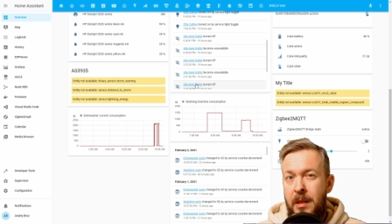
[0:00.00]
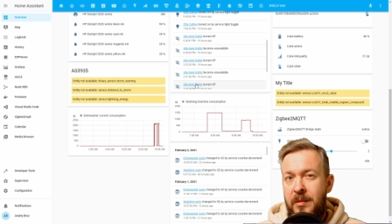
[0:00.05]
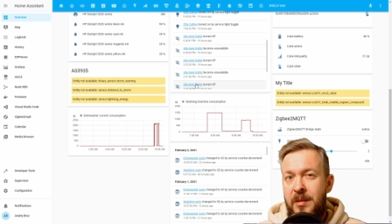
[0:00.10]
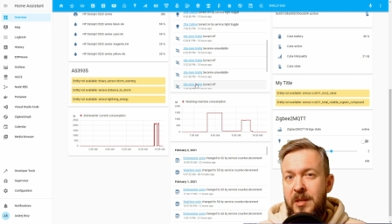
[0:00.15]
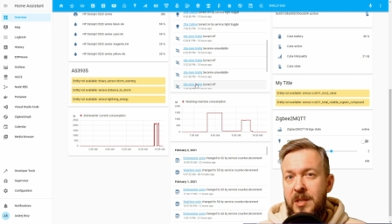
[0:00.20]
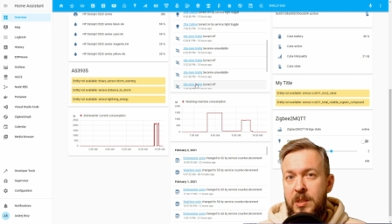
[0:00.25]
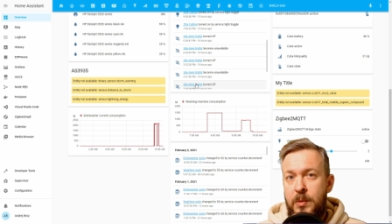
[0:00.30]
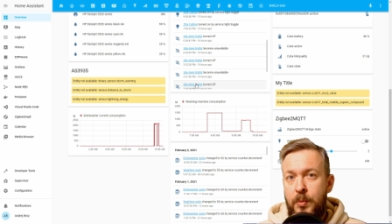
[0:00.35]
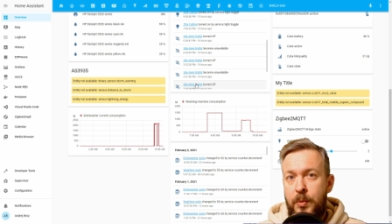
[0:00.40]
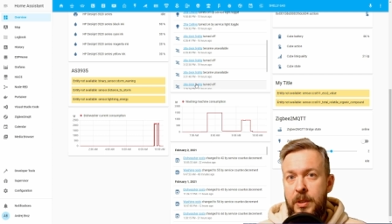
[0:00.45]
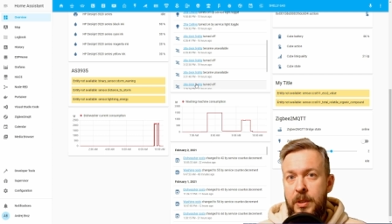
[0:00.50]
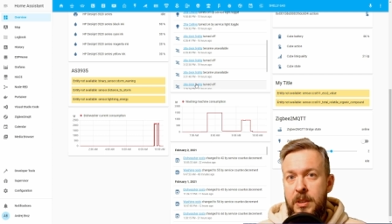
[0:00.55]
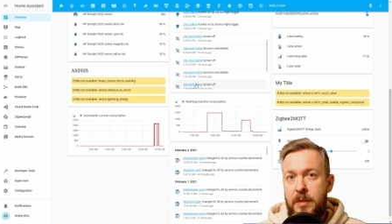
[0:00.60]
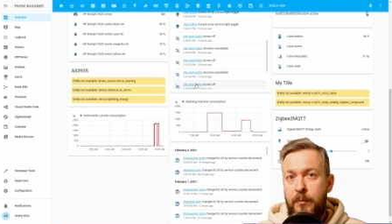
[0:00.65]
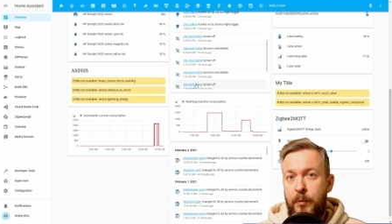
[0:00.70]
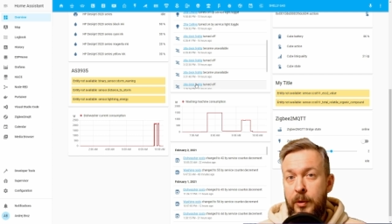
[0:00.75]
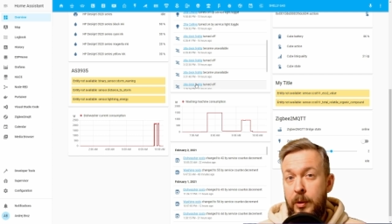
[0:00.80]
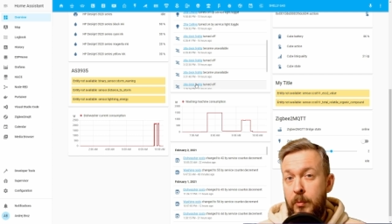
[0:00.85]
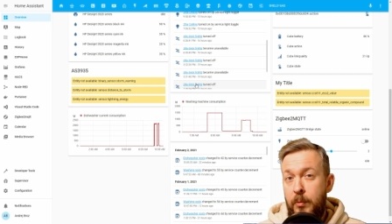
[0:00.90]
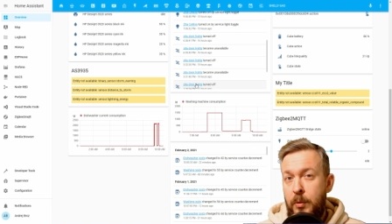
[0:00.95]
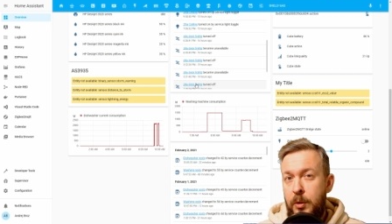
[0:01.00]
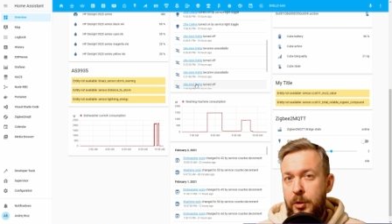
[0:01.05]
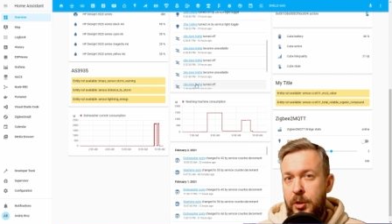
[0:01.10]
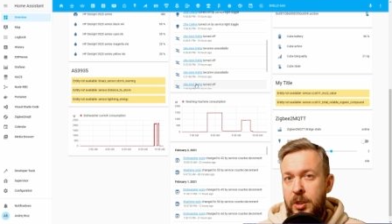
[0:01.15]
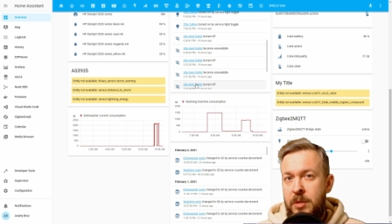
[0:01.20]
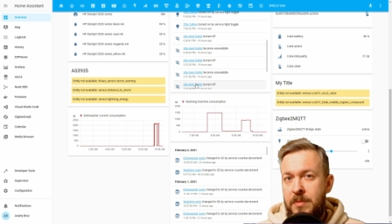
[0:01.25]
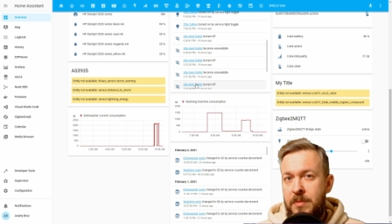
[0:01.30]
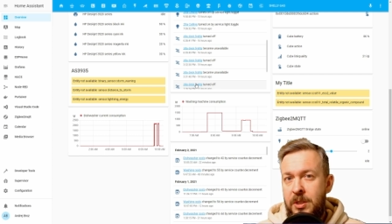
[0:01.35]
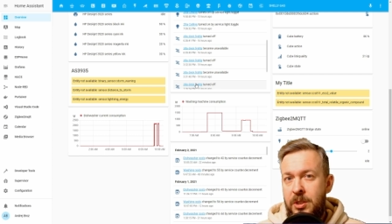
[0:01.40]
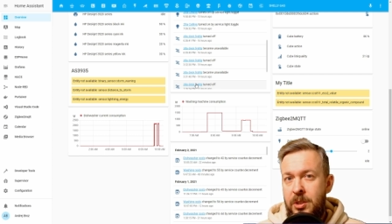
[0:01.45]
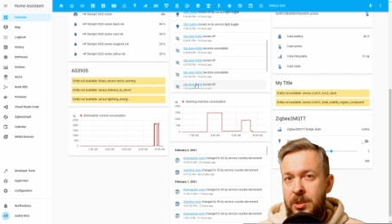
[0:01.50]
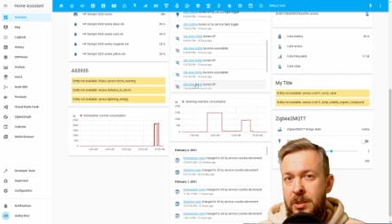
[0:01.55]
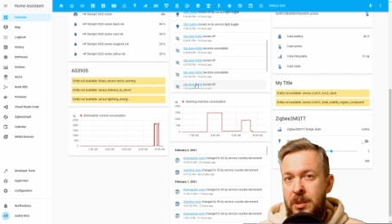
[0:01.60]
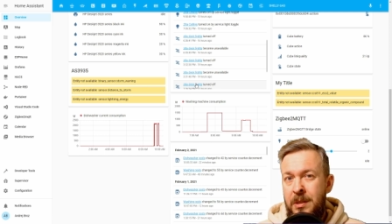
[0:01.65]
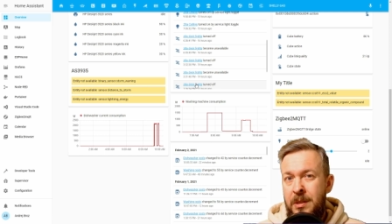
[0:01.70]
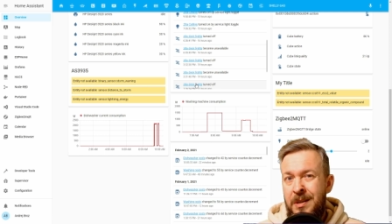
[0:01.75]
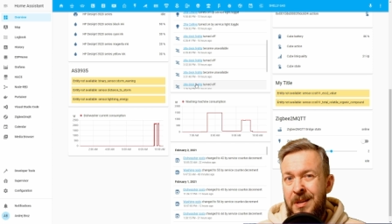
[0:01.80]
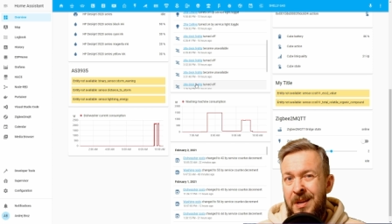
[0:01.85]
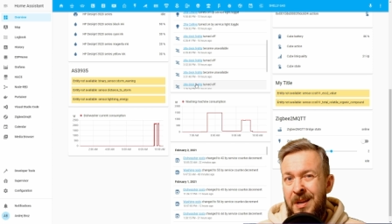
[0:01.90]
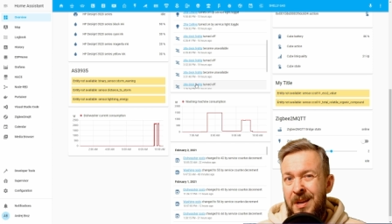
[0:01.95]
This works for the washing
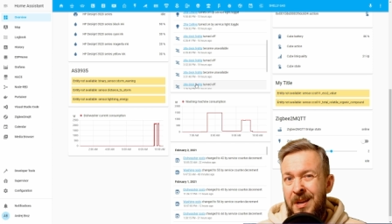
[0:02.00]
machine,